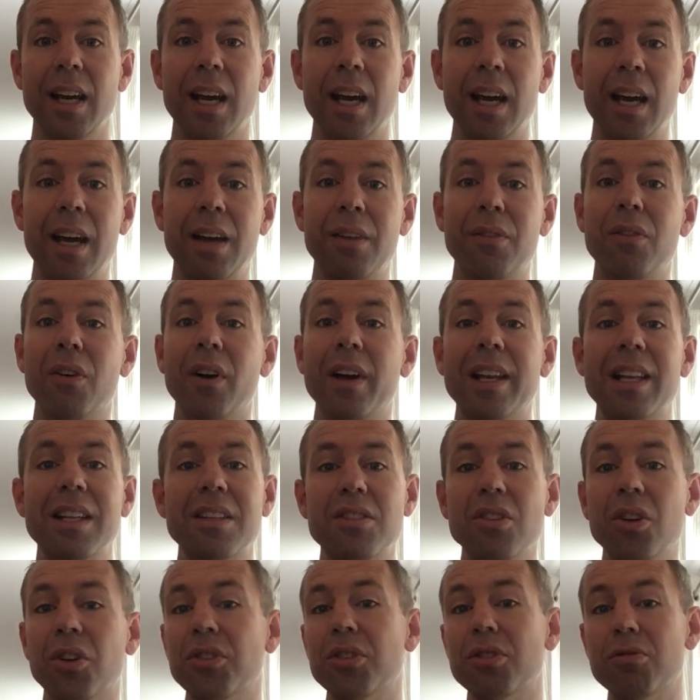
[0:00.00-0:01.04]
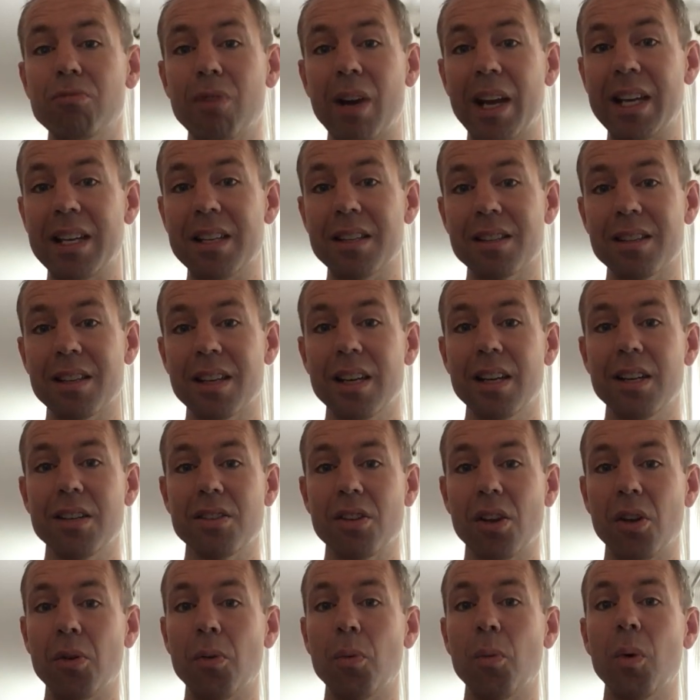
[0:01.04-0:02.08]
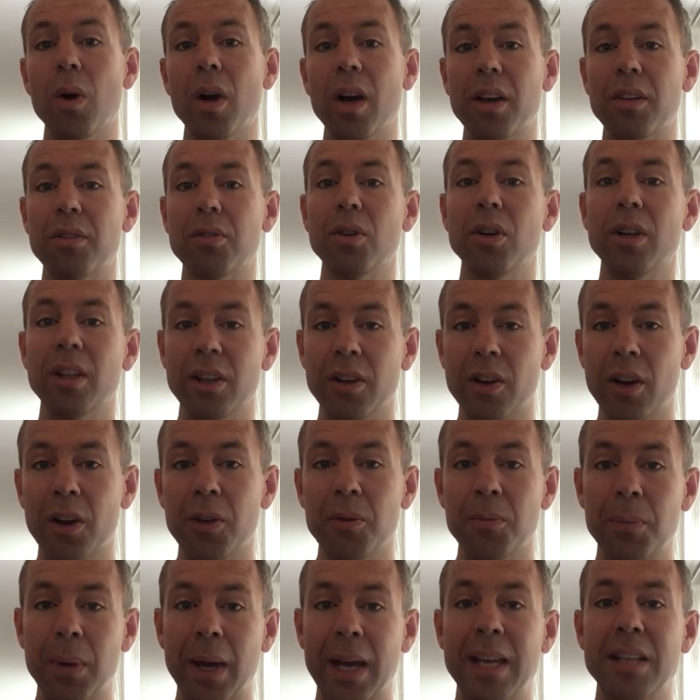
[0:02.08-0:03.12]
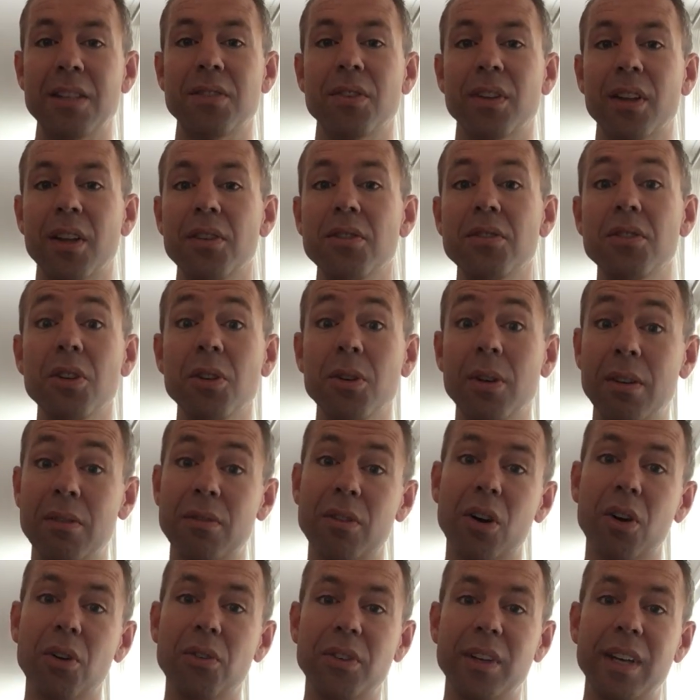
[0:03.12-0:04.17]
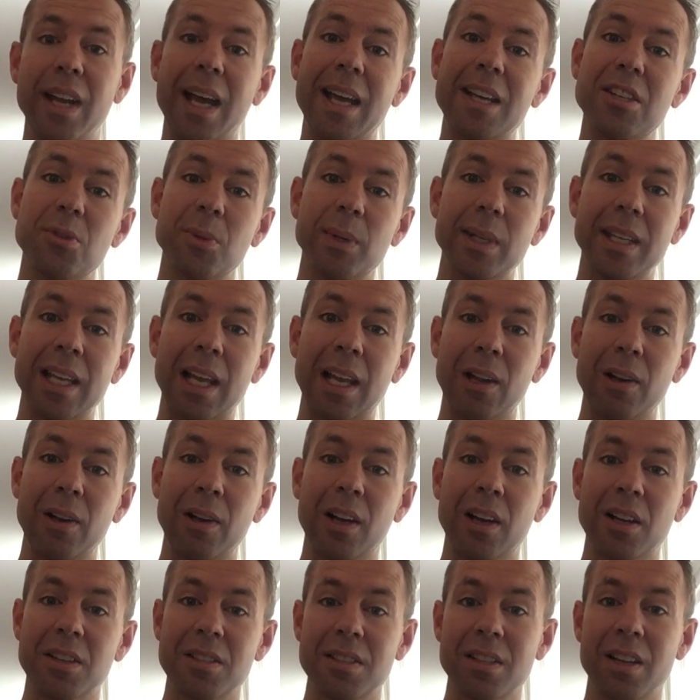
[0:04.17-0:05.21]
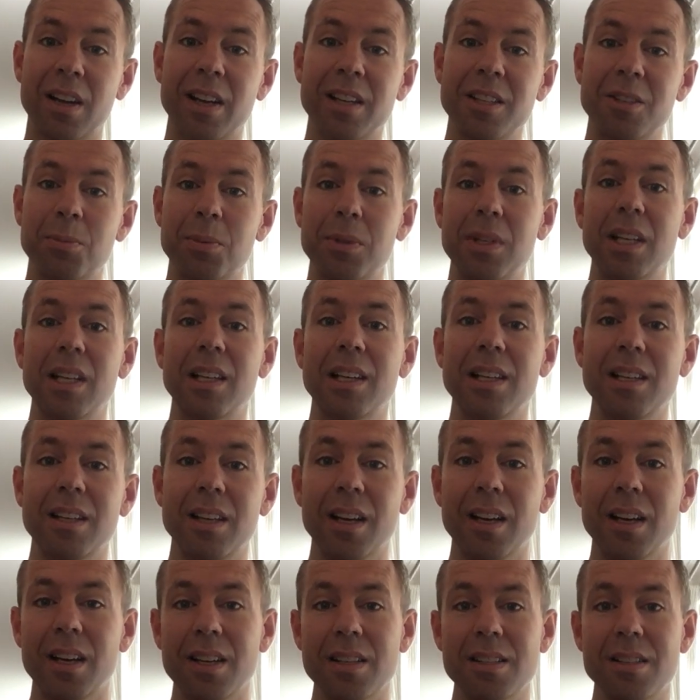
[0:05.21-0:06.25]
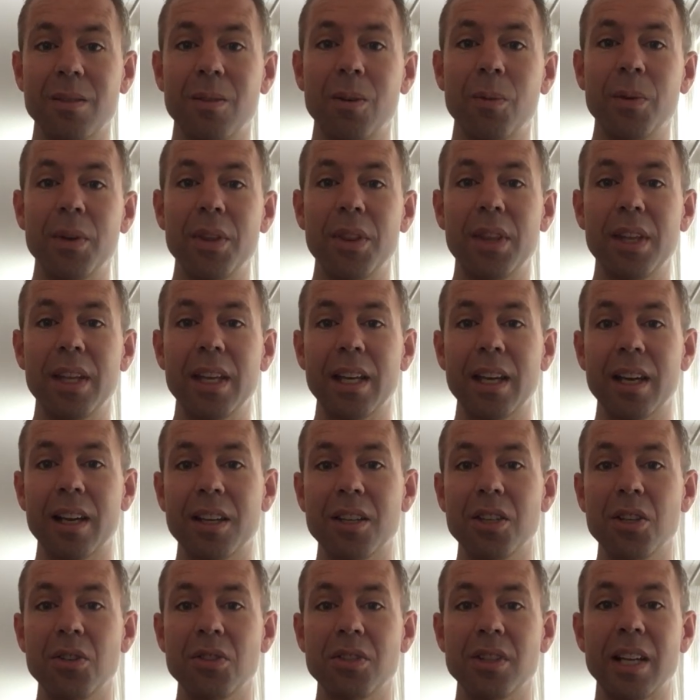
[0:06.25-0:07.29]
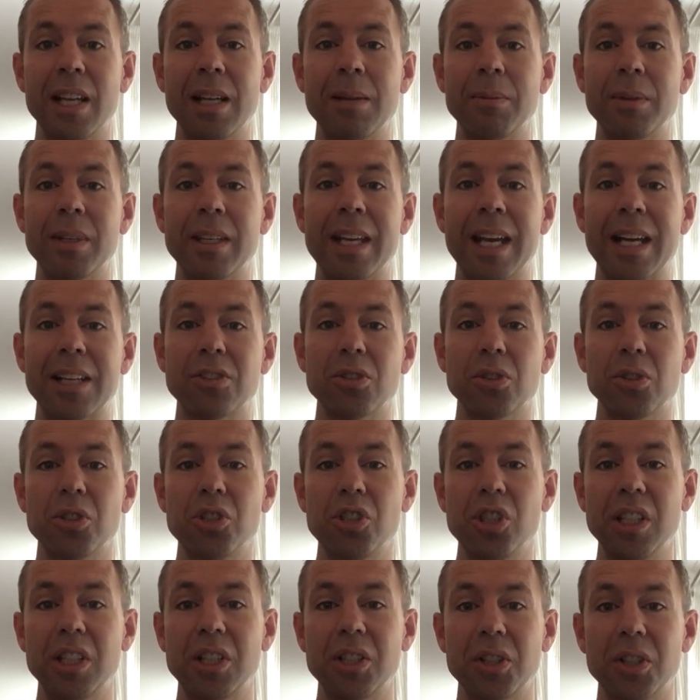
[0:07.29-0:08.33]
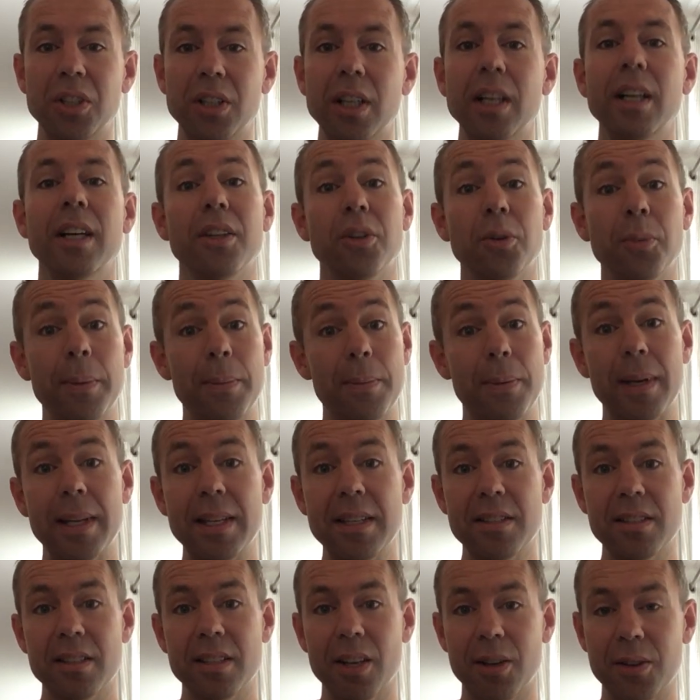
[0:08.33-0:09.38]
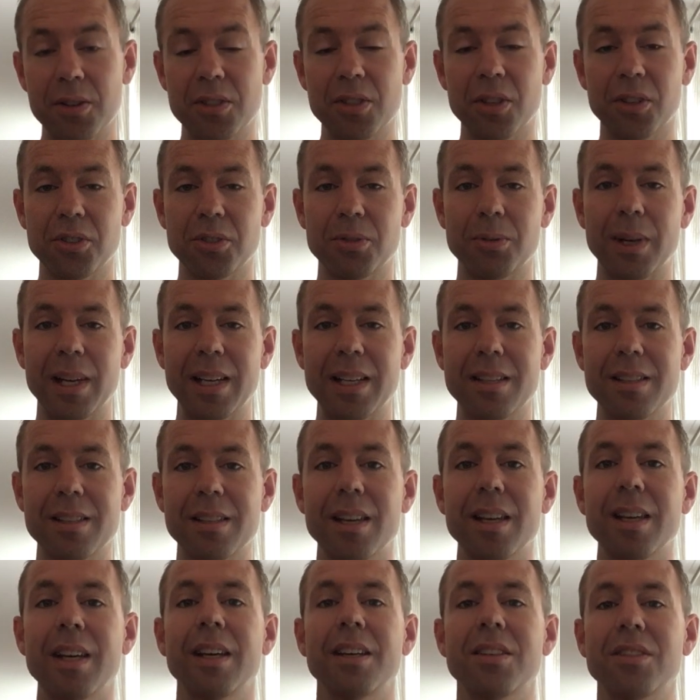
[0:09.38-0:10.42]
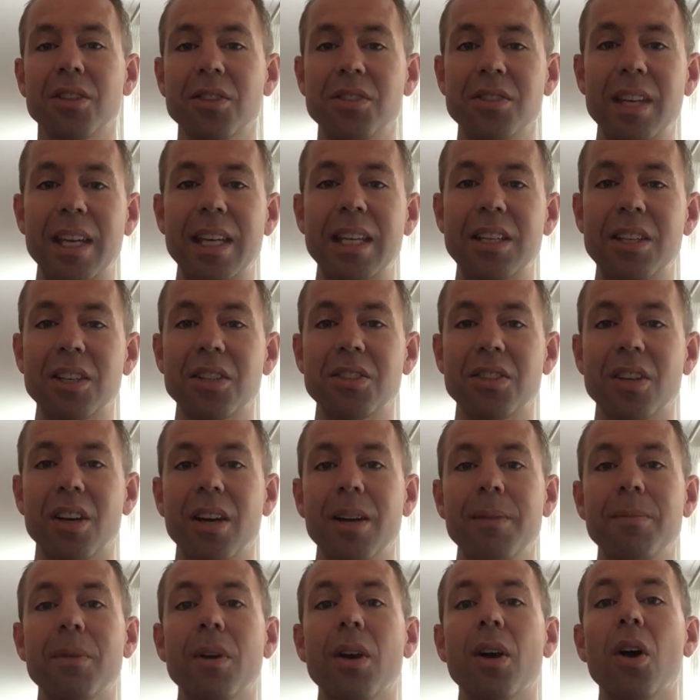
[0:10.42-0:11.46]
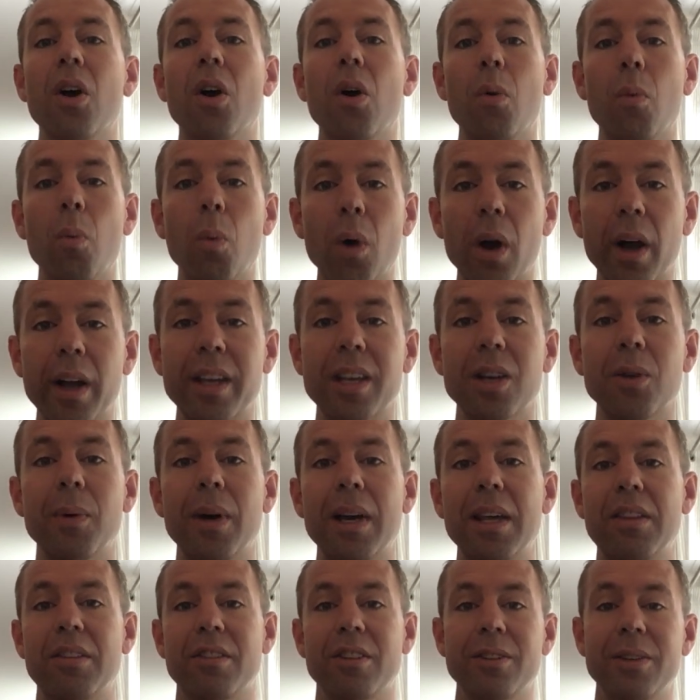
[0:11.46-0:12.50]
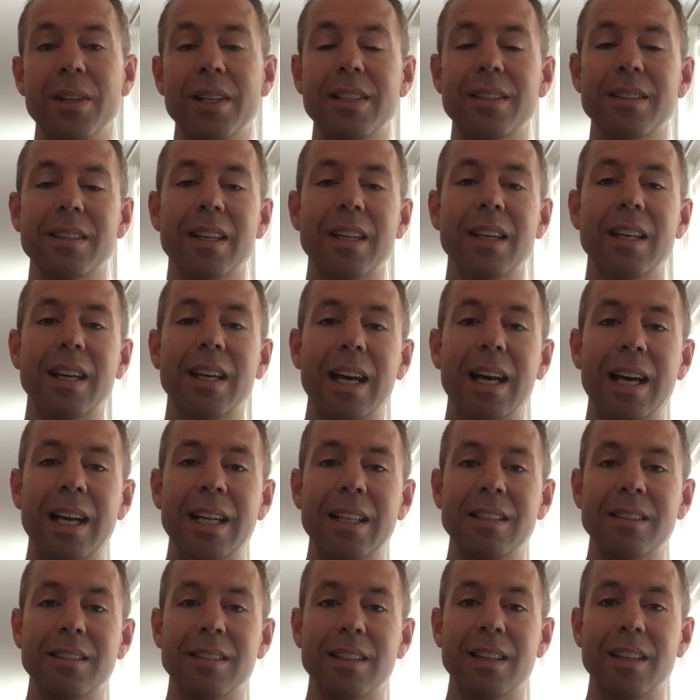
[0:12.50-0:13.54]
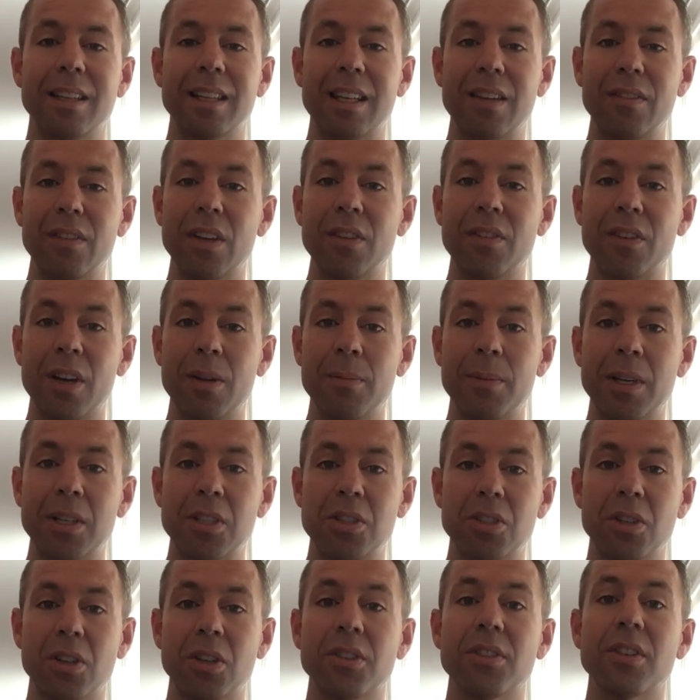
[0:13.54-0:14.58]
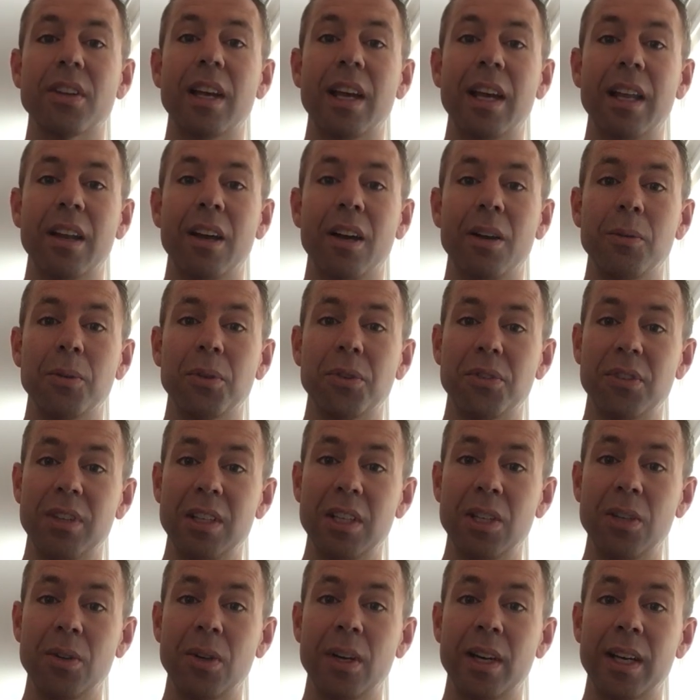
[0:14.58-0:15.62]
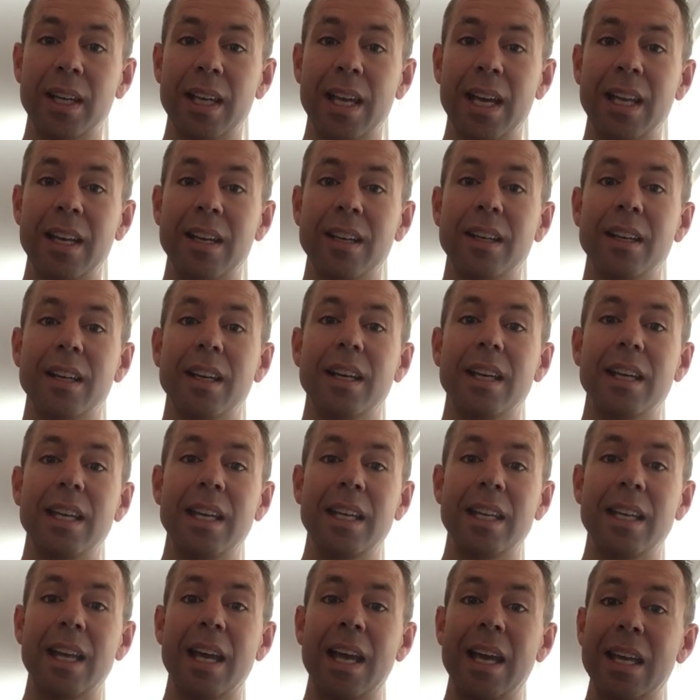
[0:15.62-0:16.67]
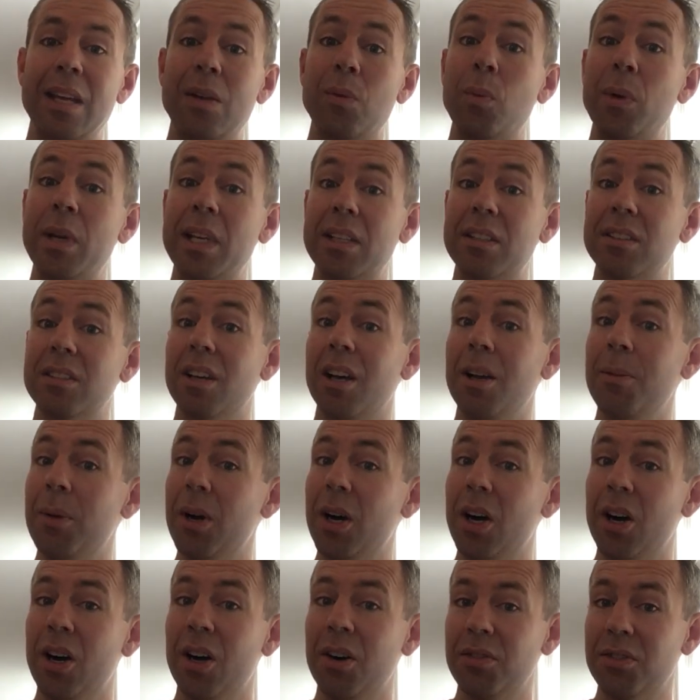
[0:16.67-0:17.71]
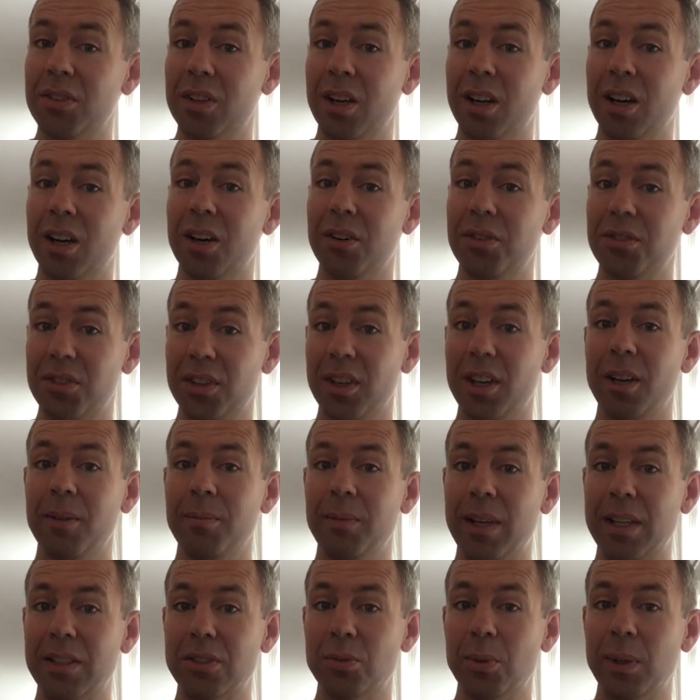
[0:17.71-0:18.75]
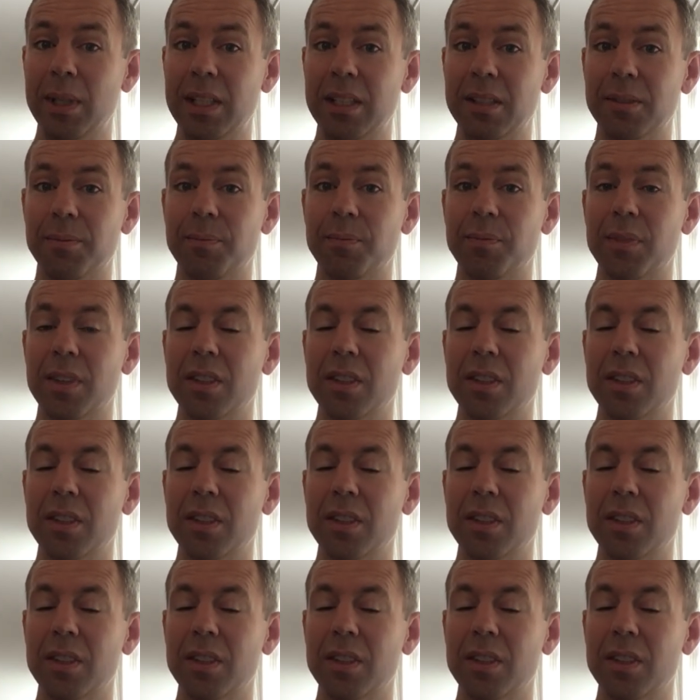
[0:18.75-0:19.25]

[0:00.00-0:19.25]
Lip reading: And finally, it's not a race. So work through it at your own pace. For those of you involved in Hazelwick Yellow last night, particularly someone with the username Gato Chico, you'll be pleased to know it's not a race. So take your time, work your way through it, and give it your very best shot. And I will see you again in a week's time after half term next week.